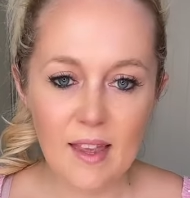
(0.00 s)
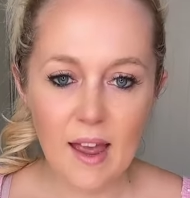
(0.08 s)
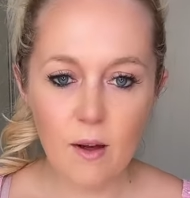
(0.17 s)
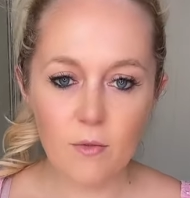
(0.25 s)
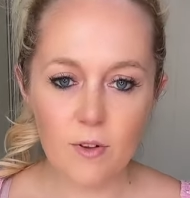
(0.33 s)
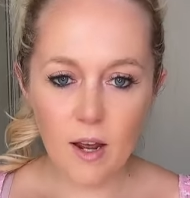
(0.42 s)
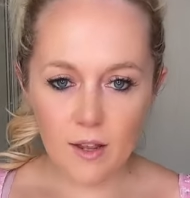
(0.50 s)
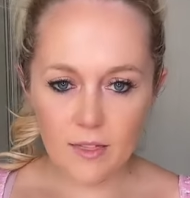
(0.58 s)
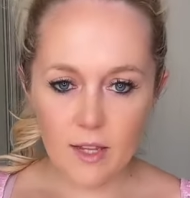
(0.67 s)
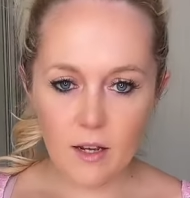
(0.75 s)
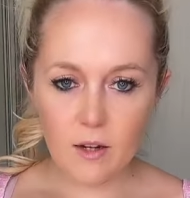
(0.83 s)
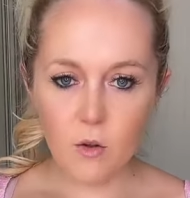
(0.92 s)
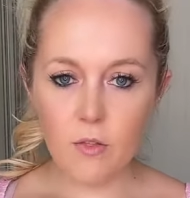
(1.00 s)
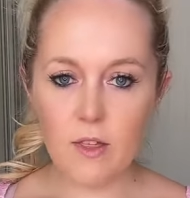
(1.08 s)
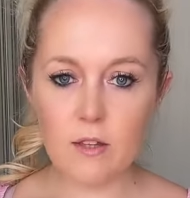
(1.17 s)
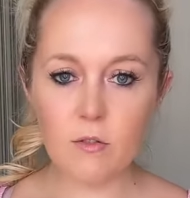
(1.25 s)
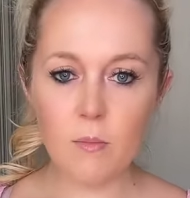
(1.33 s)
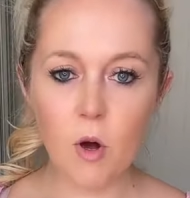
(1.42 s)
Outfit. I think I got
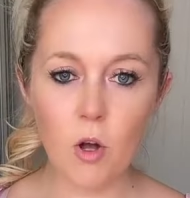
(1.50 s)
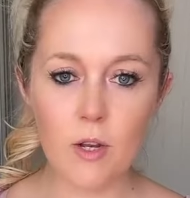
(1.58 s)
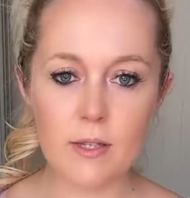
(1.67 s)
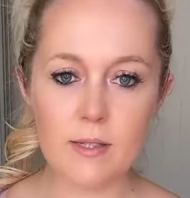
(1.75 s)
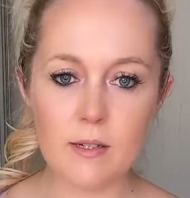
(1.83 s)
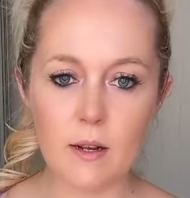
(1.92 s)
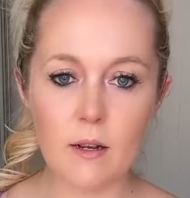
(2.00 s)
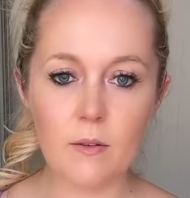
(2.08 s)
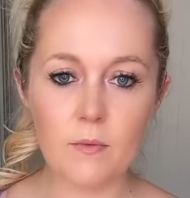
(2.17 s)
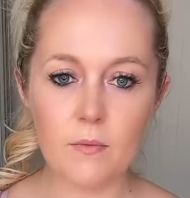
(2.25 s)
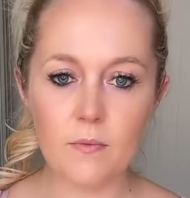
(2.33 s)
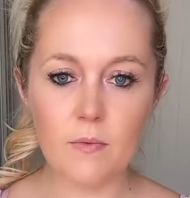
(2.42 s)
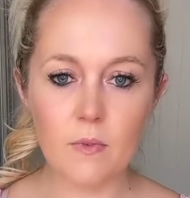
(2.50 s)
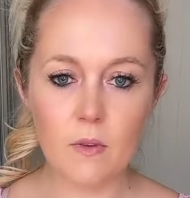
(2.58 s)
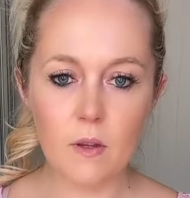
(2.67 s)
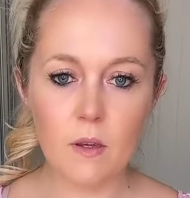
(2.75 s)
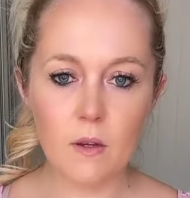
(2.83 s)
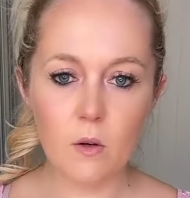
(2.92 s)
this from Hollister
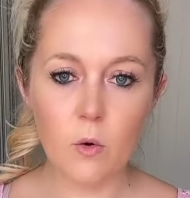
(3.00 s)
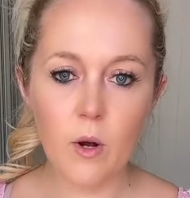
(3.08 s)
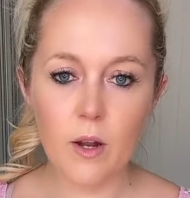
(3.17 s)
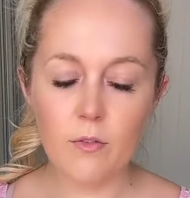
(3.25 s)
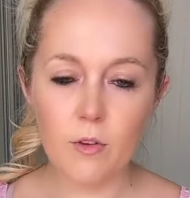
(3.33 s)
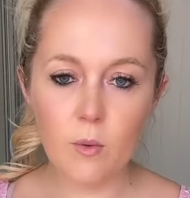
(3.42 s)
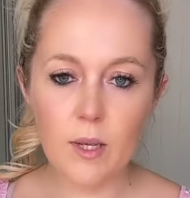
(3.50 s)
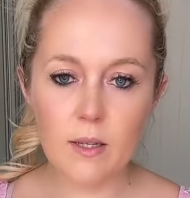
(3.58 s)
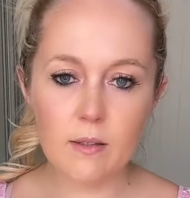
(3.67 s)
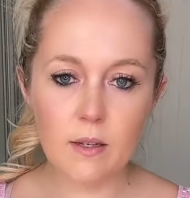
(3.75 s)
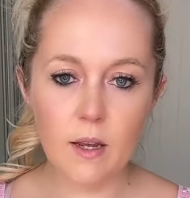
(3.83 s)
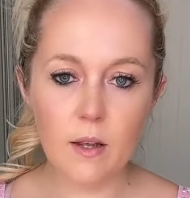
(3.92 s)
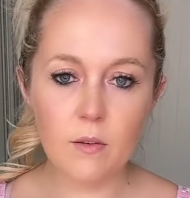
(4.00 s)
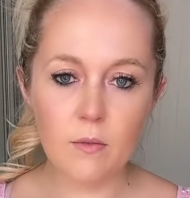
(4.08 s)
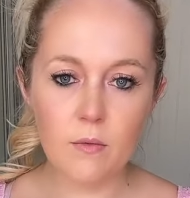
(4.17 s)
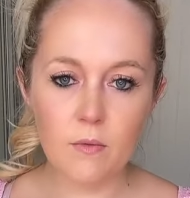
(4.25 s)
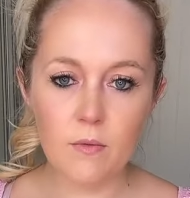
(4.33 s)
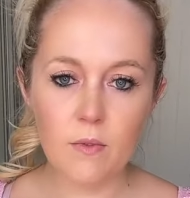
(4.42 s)
quite a few weeks ago.
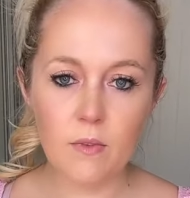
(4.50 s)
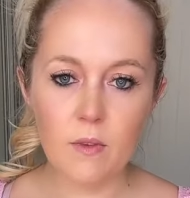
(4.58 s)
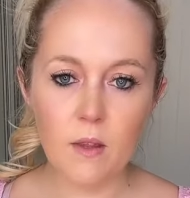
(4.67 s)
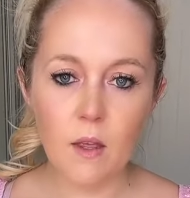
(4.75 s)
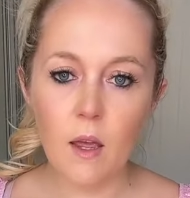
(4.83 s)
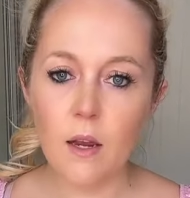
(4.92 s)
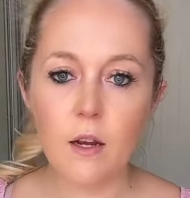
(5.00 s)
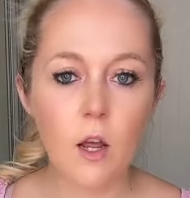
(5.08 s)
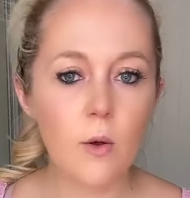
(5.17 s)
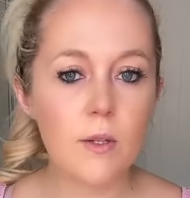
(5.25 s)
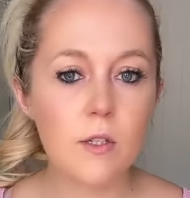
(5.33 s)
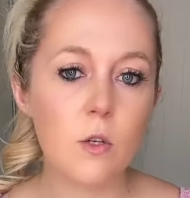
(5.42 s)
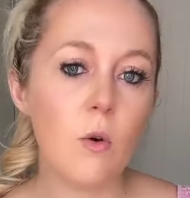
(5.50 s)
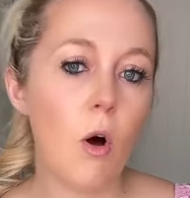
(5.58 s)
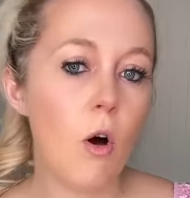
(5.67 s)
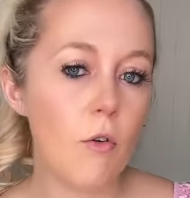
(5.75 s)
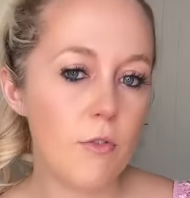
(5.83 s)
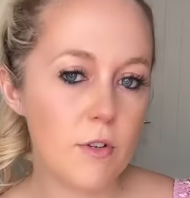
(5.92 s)
No, it's too
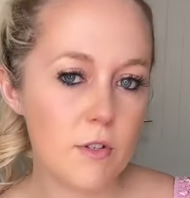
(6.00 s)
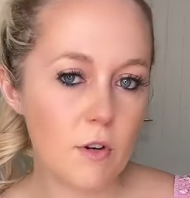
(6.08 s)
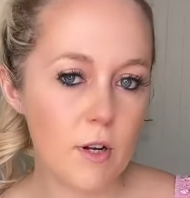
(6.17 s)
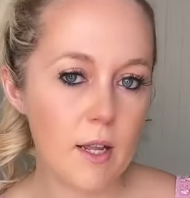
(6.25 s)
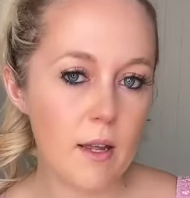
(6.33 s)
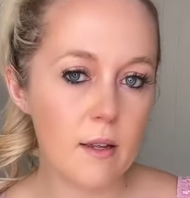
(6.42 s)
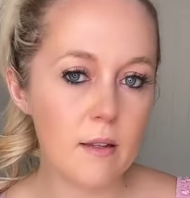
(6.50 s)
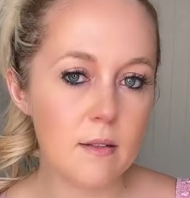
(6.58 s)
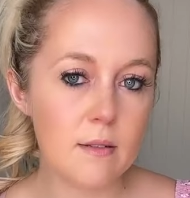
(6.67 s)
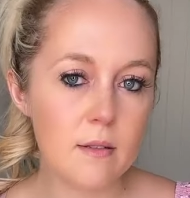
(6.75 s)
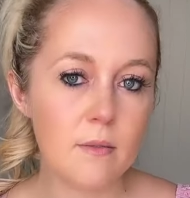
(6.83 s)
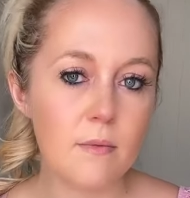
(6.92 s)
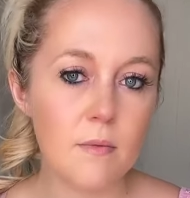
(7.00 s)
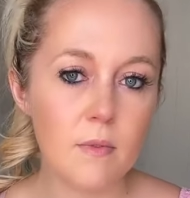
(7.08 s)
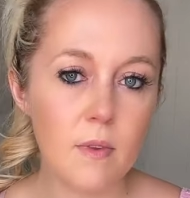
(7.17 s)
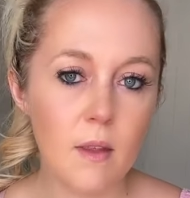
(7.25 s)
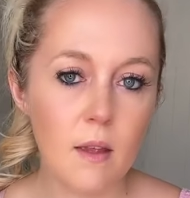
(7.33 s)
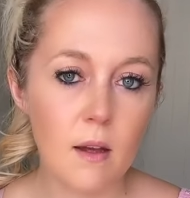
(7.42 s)
hot for stockings.
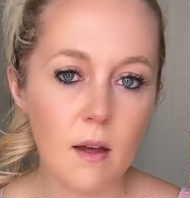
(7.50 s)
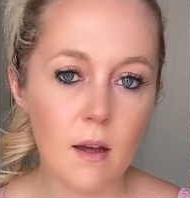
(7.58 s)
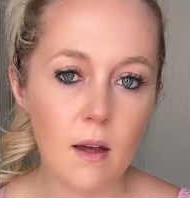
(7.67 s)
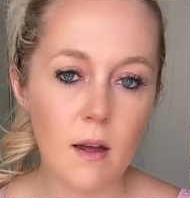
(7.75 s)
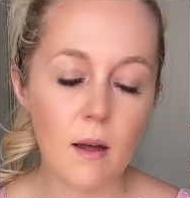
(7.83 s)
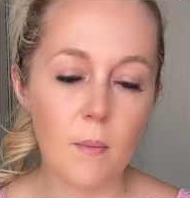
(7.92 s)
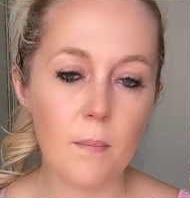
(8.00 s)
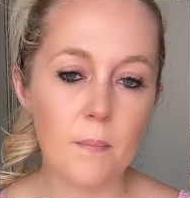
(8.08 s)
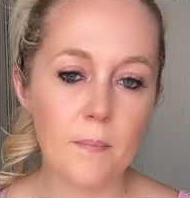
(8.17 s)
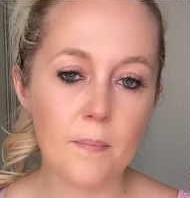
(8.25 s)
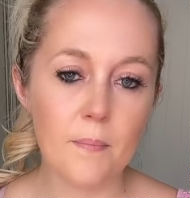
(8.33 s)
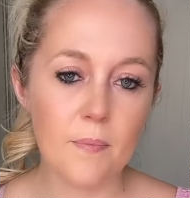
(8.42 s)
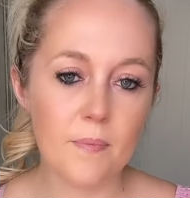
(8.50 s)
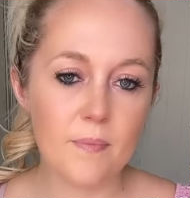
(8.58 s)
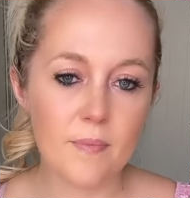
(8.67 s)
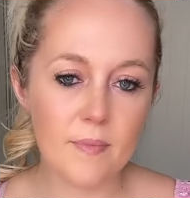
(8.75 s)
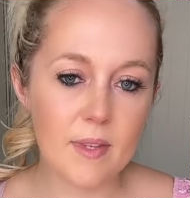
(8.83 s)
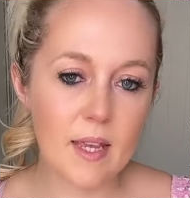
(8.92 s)

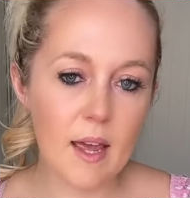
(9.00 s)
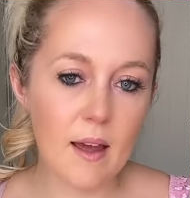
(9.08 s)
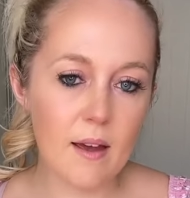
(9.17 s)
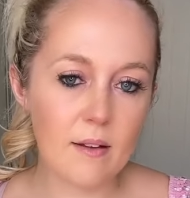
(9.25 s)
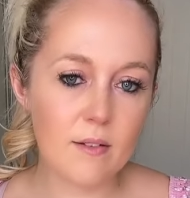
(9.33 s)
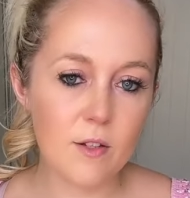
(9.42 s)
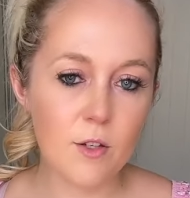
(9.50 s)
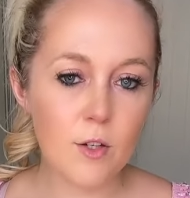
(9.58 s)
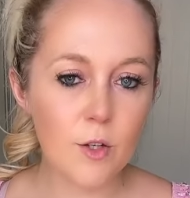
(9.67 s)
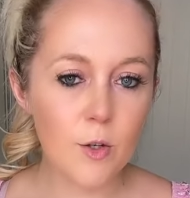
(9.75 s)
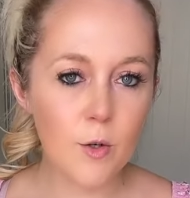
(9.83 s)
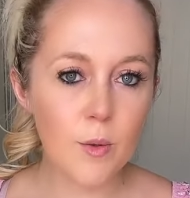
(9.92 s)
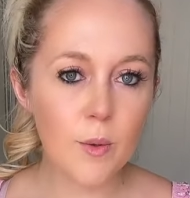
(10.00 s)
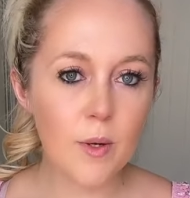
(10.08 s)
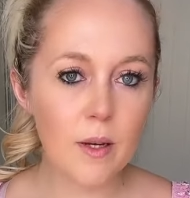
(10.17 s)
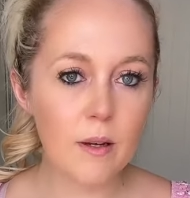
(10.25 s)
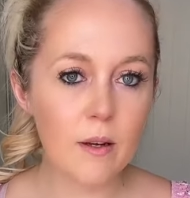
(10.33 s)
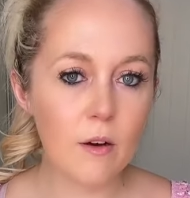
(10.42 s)
Yeah, too
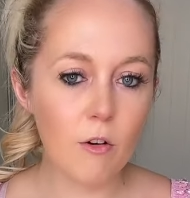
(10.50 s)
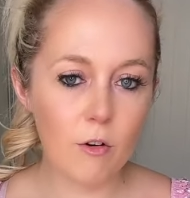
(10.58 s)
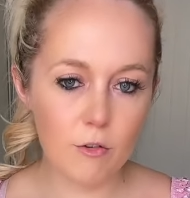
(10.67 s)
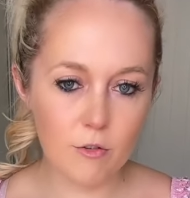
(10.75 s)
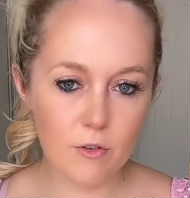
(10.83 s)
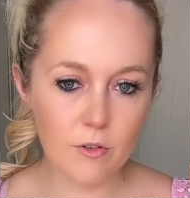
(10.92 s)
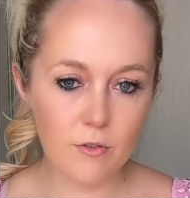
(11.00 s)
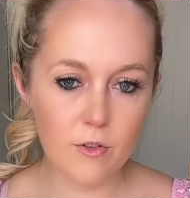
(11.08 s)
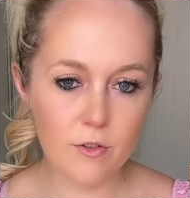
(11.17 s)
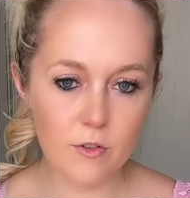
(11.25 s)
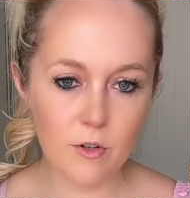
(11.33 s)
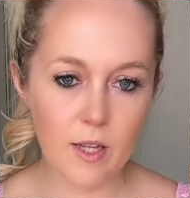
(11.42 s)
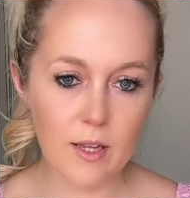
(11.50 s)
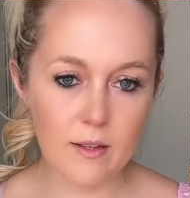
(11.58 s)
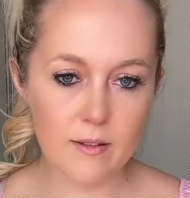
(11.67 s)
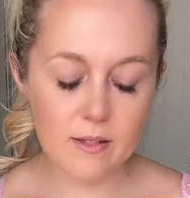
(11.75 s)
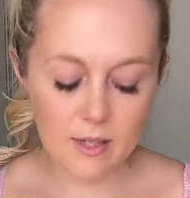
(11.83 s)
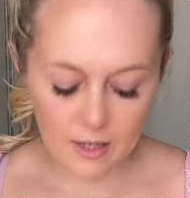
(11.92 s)
hot for
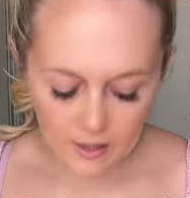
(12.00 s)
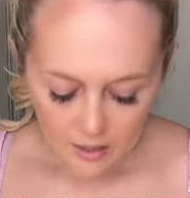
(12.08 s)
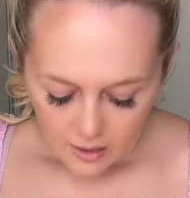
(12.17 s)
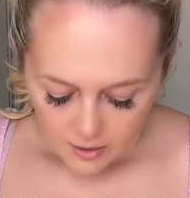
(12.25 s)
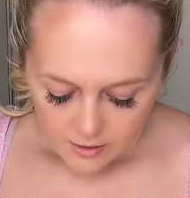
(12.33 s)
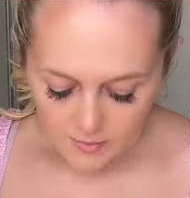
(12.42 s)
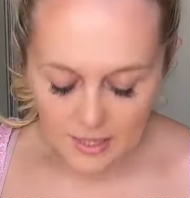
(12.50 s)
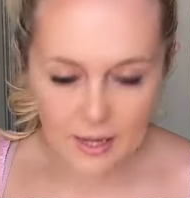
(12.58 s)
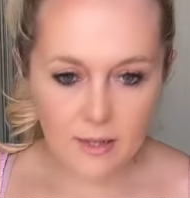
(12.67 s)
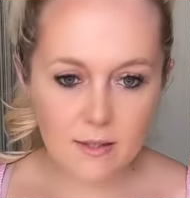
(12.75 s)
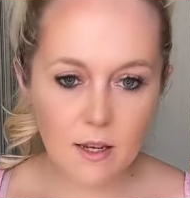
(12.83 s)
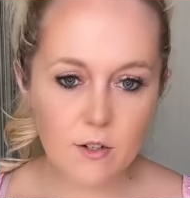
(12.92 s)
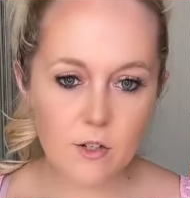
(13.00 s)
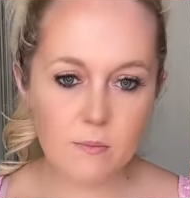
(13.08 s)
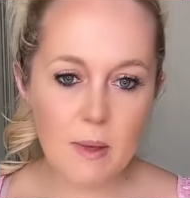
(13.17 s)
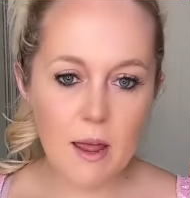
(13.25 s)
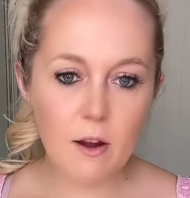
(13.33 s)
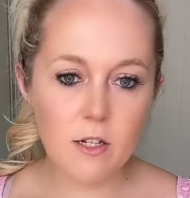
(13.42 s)
stockings today. So my legs are just
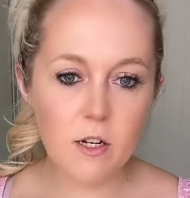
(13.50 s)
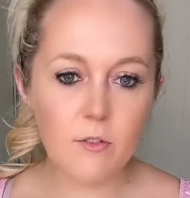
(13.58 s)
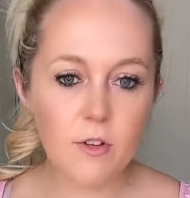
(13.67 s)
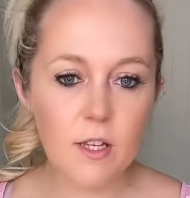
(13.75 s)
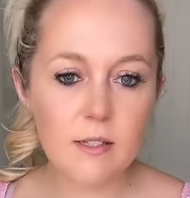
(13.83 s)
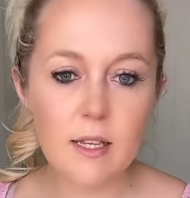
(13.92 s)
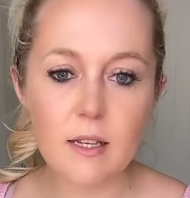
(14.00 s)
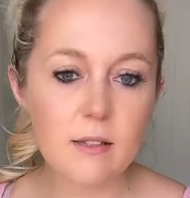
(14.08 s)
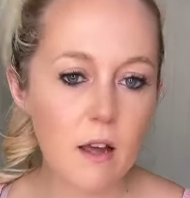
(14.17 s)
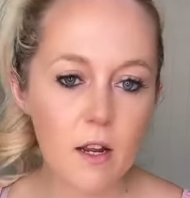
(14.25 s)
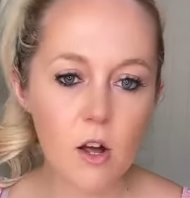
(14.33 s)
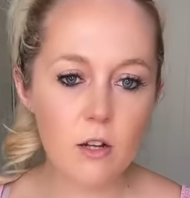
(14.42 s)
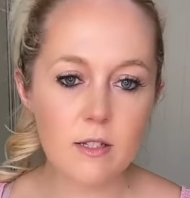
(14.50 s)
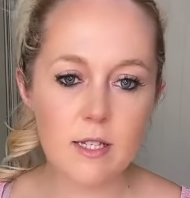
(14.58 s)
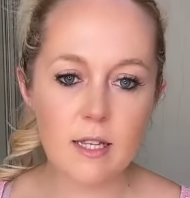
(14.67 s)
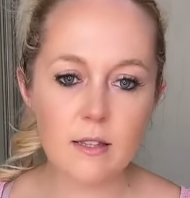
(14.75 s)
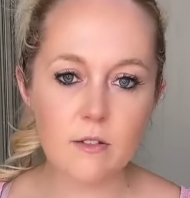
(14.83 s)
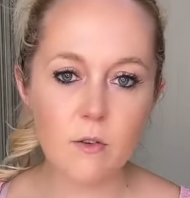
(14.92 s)
bare. I don't know if you can see because I can't
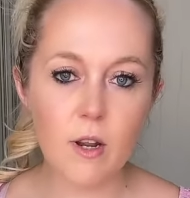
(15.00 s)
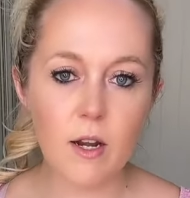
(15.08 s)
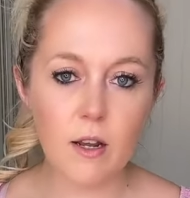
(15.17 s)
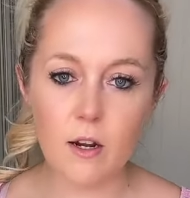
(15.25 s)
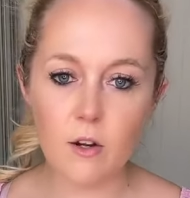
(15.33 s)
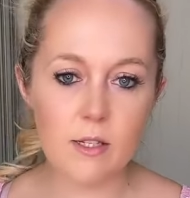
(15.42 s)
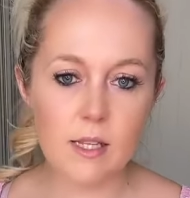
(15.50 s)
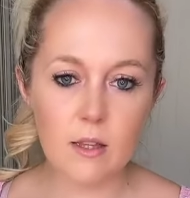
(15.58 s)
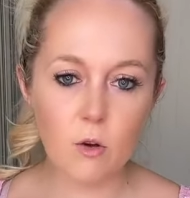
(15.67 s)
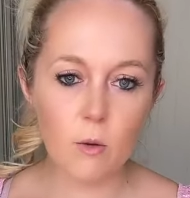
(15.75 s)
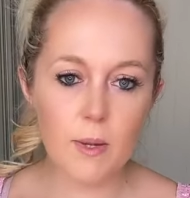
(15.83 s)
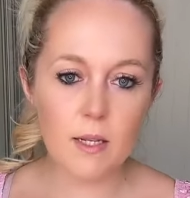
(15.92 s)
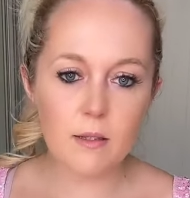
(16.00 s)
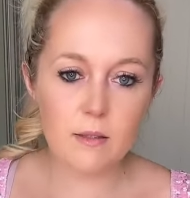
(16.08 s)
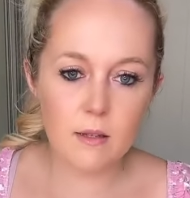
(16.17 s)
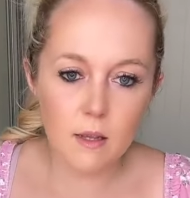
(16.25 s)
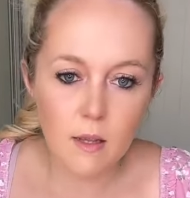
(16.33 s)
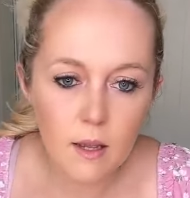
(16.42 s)
see the screen. I can only see the comments.